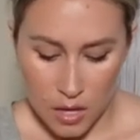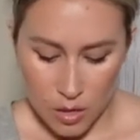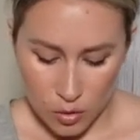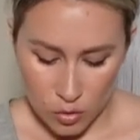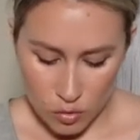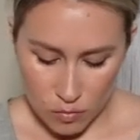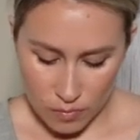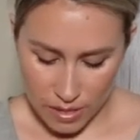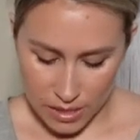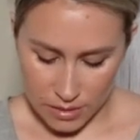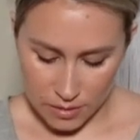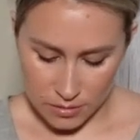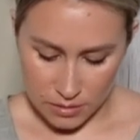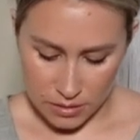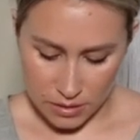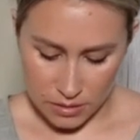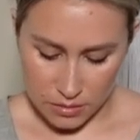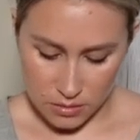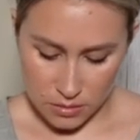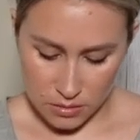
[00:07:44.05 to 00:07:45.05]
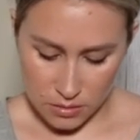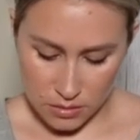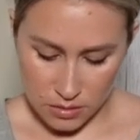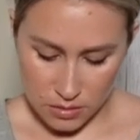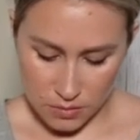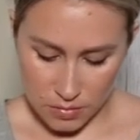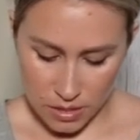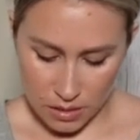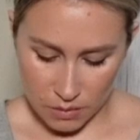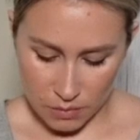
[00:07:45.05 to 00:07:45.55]
Who makes this? This
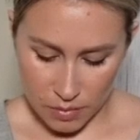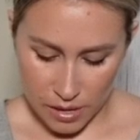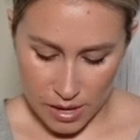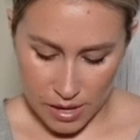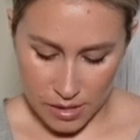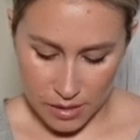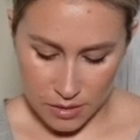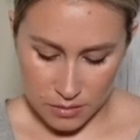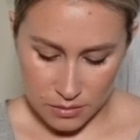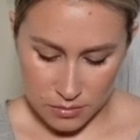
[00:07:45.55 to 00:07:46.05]
is made by